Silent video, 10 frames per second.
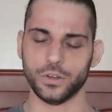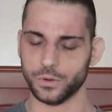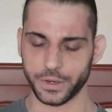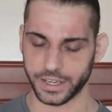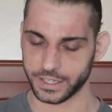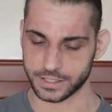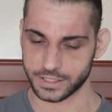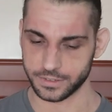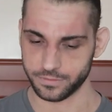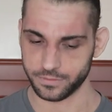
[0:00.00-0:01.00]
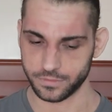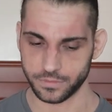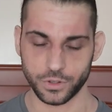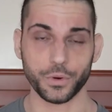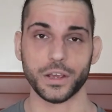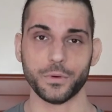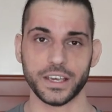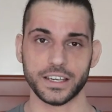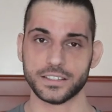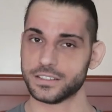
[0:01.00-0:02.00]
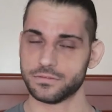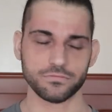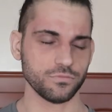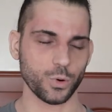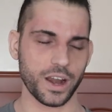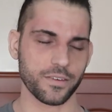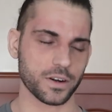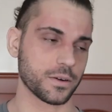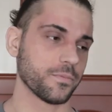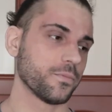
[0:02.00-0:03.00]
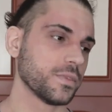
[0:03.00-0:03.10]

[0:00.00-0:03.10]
two weeks, three weeks, whatever.